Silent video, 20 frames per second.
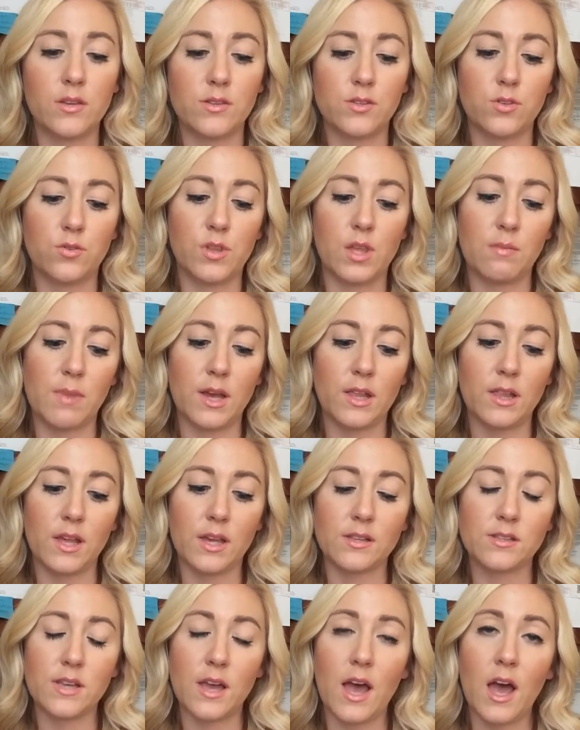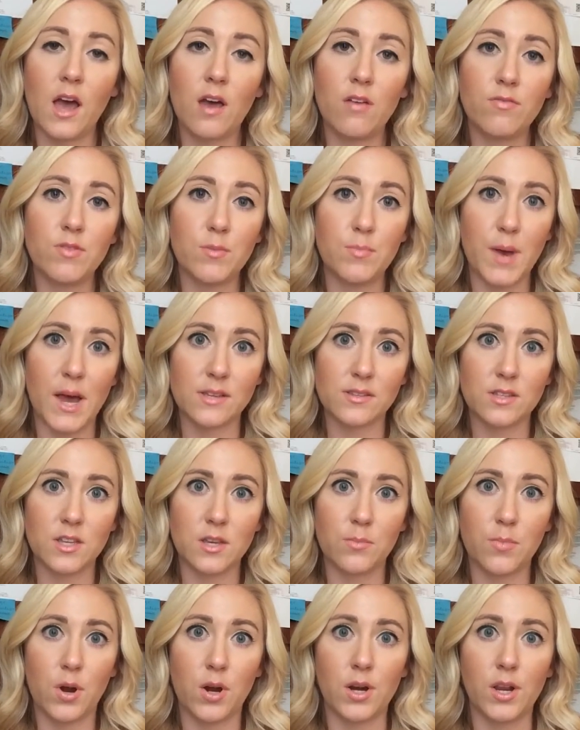So they might like to have the
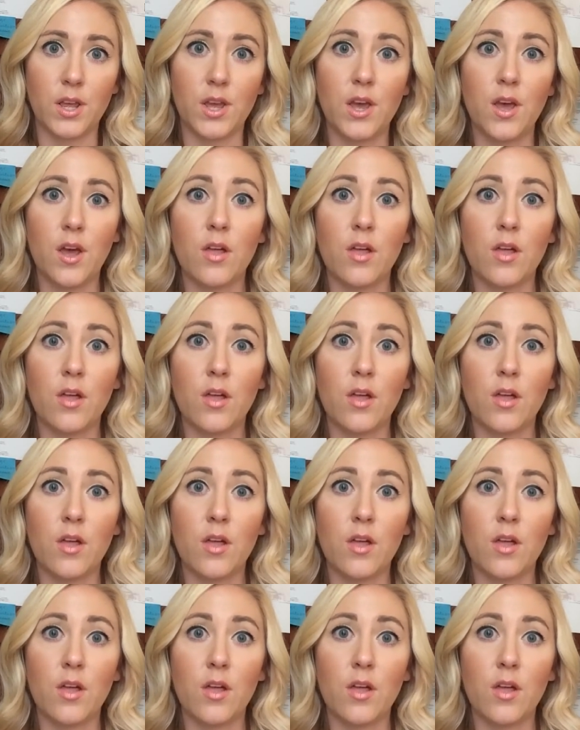basket party